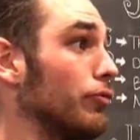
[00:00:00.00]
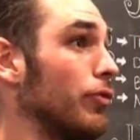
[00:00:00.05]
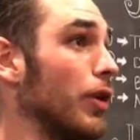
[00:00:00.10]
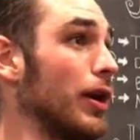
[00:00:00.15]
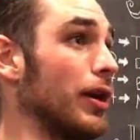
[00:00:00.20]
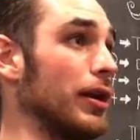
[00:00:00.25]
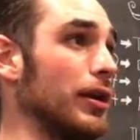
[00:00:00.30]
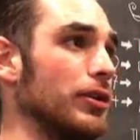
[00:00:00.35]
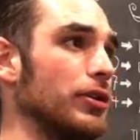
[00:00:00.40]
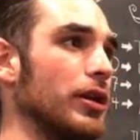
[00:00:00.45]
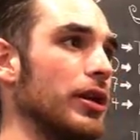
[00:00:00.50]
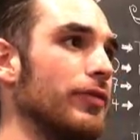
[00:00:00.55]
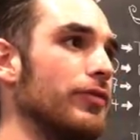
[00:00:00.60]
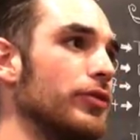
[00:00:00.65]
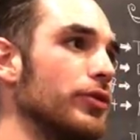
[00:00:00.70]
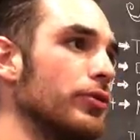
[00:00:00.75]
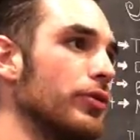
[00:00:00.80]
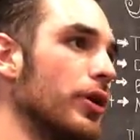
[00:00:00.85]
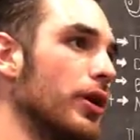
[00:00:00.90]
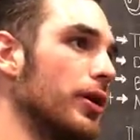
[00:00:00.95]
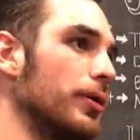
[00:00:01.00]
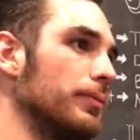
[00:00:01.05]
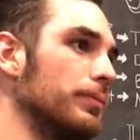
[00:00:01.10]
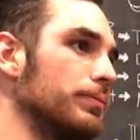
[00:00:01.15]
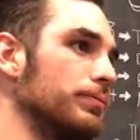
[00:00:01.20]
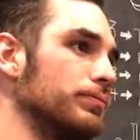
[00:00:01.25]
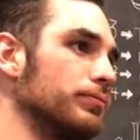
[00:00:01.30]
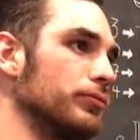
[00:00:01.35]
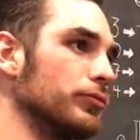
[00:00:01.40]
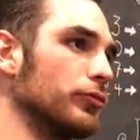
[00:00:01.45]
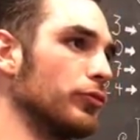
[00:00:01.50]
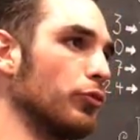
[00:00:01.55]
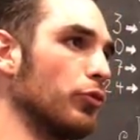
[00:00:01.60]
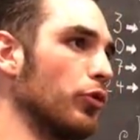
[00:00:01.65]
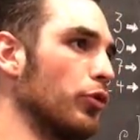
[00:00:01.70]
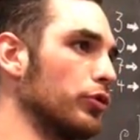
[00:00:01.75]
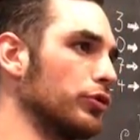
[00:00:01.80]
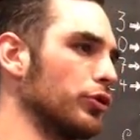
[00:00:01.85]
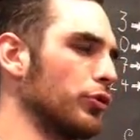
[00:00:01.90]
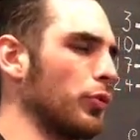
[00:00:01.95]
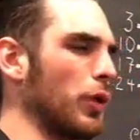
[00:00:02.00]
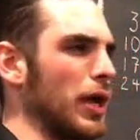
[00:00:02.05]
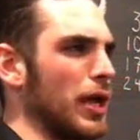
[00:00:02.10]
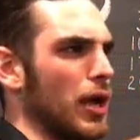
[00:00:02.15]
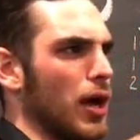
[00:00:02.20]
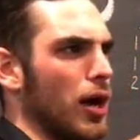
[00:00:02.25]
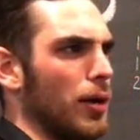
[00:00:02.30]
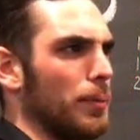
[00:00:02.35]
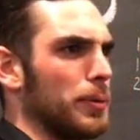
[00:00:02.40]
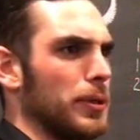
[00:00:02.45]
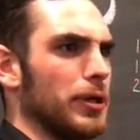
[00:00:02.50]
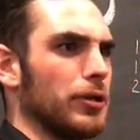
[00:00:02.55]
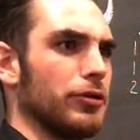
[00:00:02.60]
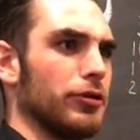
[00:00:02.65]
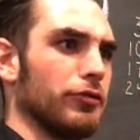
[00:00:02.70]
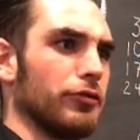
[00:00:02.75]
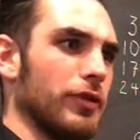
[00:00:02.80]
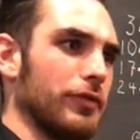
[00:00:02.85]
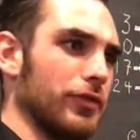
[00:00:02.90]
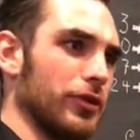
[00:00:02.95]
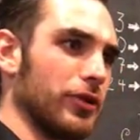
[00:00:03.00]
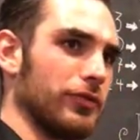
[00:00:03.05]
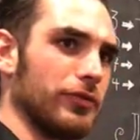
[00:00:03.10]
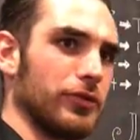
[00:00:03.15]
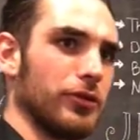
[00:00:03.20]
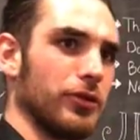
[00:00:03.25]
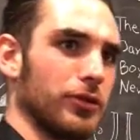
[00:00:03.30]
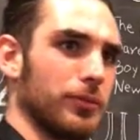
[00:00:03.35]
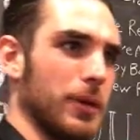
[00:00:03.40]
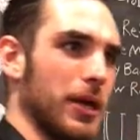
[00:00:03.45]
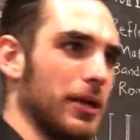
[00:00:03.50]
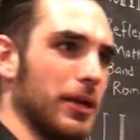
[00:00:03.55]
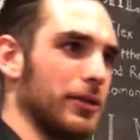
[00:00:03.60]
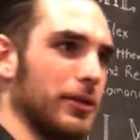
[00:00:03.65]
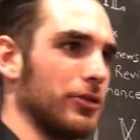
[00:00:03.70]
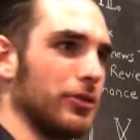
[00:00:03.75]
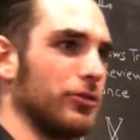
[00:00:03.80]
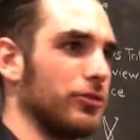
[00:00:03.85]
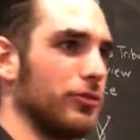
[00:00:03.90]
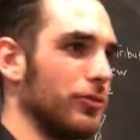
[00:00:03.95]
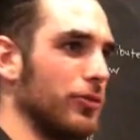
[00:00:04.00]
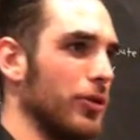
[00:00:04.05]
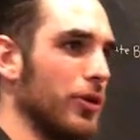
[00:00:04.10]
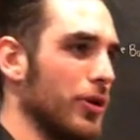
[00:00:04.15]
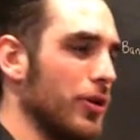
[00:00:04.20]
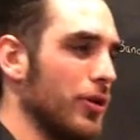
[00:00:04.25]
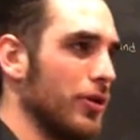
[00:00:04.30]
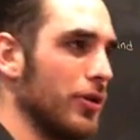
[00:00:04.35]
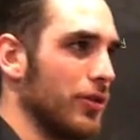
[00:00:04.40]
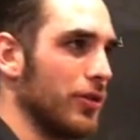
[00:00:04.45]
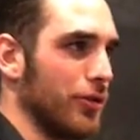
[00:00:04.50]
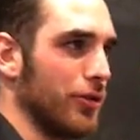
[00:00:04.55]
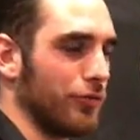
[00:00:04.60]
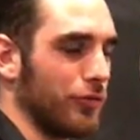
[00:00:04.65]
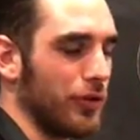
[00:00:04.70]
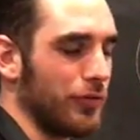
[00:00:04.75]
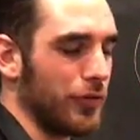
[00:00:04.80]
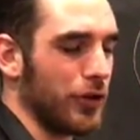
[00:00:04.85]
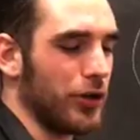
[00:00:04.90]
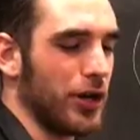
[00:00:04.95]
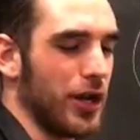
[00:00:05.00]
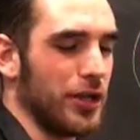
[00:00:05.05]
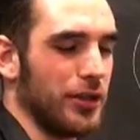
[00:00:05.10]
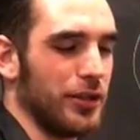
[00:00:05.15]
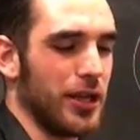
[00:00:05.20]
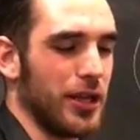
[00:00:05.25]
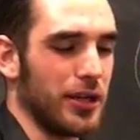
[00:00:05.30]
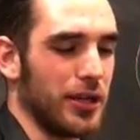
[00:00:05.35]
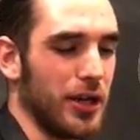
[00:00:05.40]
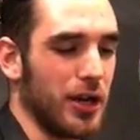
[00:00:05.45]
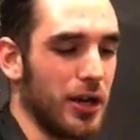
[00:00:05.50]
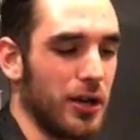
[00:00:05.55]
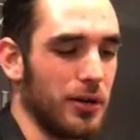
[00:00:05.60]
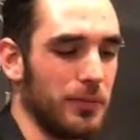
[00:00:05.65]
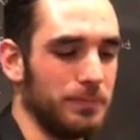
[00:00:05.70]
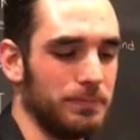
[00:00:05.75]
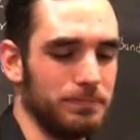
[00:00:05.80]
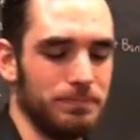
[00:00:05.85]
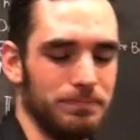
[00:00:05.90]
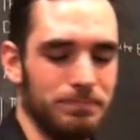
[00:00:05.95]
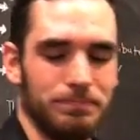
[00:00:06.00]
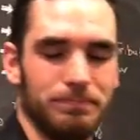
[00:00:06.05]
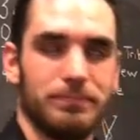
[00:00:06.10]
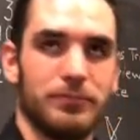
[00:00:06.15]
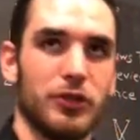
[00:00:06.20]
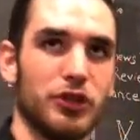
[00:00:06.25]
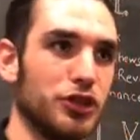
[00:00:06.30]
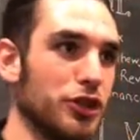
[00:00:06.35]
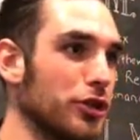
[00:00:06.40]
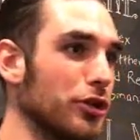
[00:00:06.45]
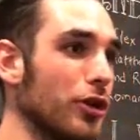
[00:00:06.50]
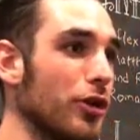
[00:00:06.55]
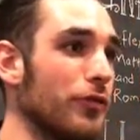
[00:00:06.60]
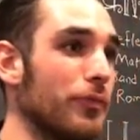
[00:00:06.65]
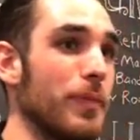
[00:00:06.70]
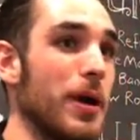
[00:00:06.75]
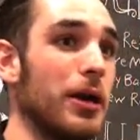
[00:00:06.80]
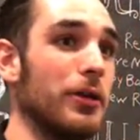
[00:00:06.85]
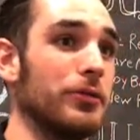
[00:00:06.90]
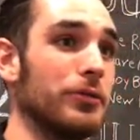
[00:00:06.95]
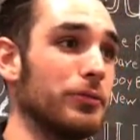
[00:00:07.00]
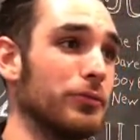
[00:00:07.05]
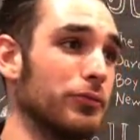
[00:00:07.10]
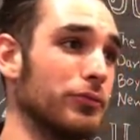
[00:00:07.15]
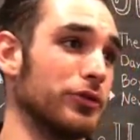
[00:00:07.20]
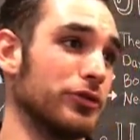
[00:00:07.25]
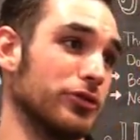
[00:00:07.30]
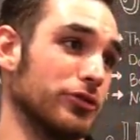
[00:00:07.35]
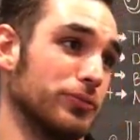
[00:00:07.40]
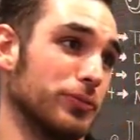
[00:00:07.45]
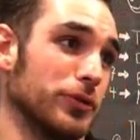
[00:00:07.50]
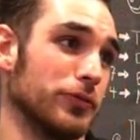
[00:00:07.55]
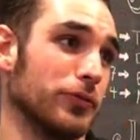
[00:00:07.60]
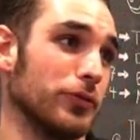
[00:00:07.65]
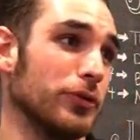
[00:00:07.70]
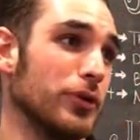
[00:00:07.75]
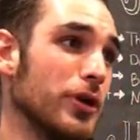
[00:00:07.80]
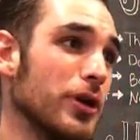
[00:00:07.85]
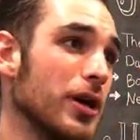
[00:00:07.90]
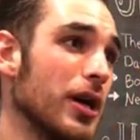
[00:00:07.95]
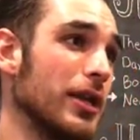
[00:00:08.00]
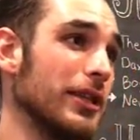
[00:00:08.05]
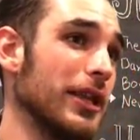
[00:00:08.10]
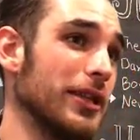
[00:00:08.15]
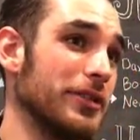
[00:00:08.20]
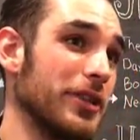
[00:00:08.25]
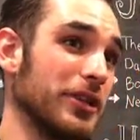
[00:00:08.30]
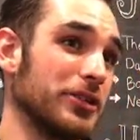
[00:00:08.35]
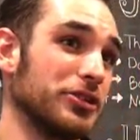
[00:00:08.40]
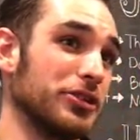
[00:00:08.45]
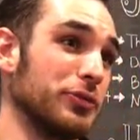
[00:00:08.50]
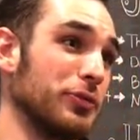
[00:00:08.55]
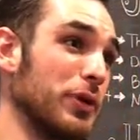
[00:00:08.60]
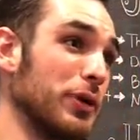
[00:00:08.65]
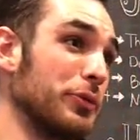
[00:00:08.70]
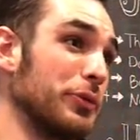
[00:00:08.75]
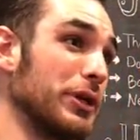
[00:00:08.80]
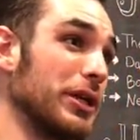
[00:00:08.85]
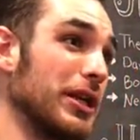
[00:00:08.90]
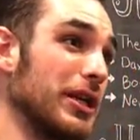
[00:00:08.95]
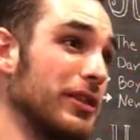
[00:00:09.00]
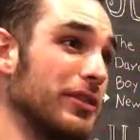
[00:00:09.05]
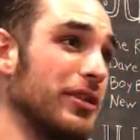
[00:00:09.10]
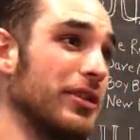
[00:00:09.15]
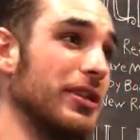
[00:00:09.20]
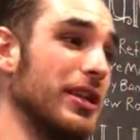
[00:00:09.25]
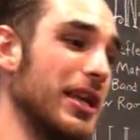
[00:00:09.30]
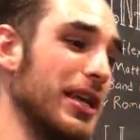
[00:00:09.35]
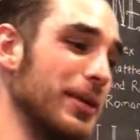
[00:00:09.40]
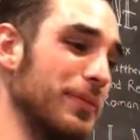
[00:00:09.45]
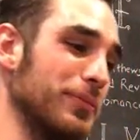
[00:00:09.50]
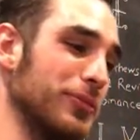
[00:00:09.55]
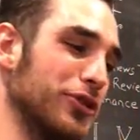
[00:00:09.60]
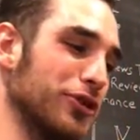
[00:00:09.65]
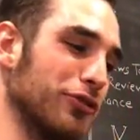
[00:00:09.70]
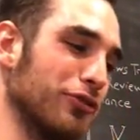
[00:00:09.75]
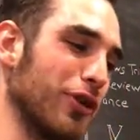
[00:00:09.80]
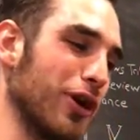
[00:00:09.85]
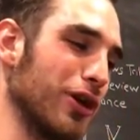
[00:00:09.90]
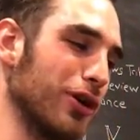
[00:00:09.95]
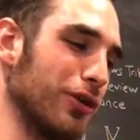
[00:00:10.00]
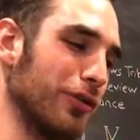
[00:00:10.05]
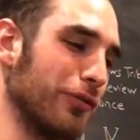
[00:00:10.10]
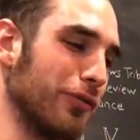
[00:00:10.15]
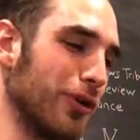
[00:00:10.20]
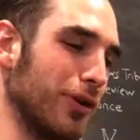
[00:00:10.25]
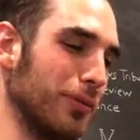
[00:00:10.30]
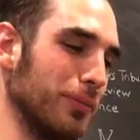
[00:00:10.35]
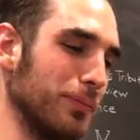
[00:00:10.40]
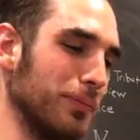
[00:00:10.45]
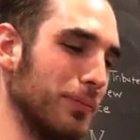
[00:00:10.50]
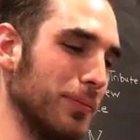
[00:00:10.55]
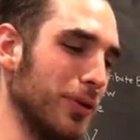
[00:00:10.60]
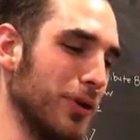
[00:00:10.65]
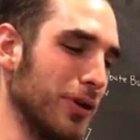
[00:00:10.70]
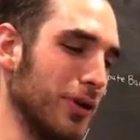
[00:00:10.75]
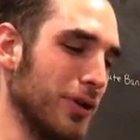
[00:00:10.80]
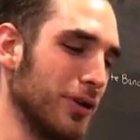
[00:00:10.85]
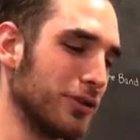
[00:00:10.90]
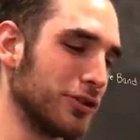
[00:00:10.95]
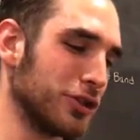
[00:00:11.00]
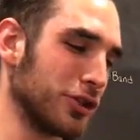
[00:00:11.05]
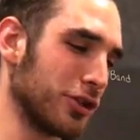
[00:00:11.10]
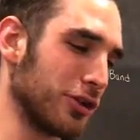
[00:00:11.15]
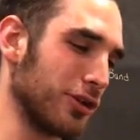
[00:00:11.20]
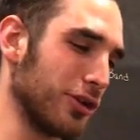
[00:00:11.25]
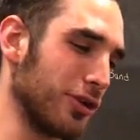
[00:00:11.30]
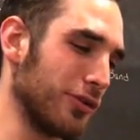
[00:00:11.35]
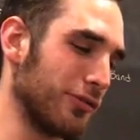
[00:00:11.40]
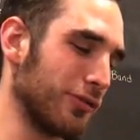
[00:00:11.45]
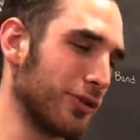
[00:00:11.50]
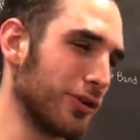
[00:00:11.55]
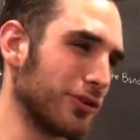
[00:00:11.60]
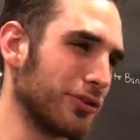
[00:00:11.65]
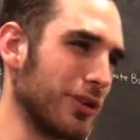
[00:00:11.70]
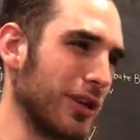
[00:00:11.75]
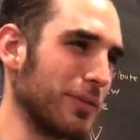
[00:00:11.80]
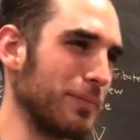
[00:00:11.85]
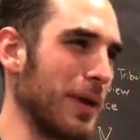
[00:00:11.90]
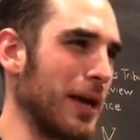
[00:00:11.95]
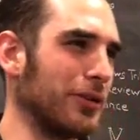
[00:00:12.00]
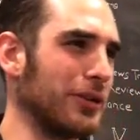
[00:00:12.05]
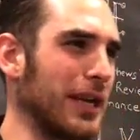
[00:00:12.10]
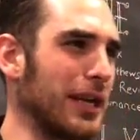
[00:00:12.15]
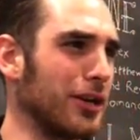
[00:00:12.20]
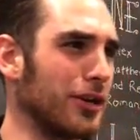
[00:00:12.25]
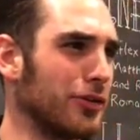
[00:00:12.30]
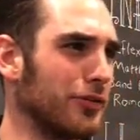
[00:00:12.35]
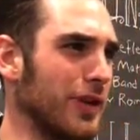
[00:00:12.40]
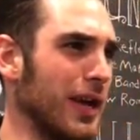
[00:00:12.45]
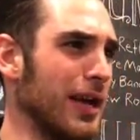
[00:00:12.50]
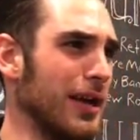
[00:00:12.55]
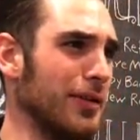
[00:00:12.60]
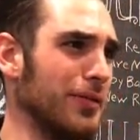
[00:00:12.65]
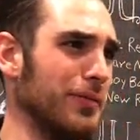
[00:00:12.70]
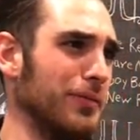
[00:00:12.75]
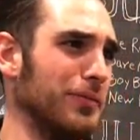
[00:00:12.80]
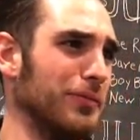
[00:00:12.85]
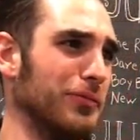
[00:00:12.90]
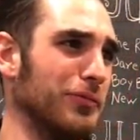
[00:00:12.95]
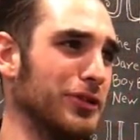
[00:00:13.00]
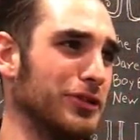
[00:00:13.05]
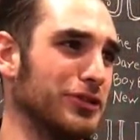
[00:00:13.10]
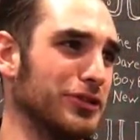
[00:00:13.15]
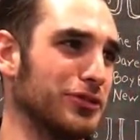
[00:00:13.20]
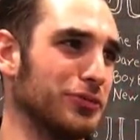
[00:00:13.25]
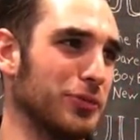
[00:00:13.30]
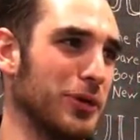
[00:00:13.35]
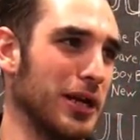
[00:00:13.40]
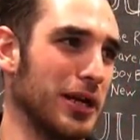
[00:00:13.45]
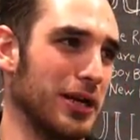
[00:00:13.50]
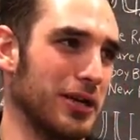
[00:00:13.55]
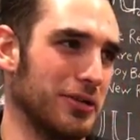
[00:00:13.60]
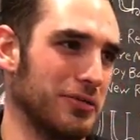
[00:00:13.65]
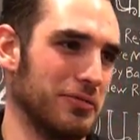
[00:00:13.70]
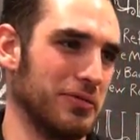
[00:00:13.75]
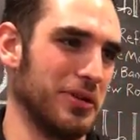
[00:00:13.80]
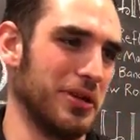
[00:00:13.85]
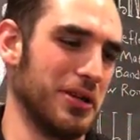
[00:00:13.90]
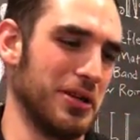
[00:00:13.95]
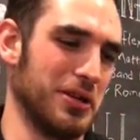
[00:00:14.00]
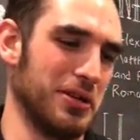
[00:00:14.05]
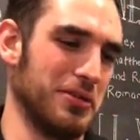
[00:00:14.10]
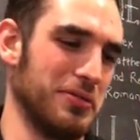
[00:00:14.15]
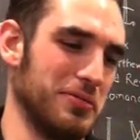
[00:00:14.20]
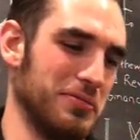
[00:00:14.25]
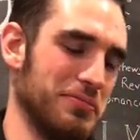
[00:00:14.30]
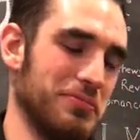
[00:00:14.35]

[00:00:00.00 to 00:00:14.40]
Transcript: right. If you um, on your way up here, the river. If you look at there's the river and then um, Sugarloaf Mountain. Okay. And that's actually where we get the name Tarara from. Sugarloaf looks like Mount Ararat, which is where uh,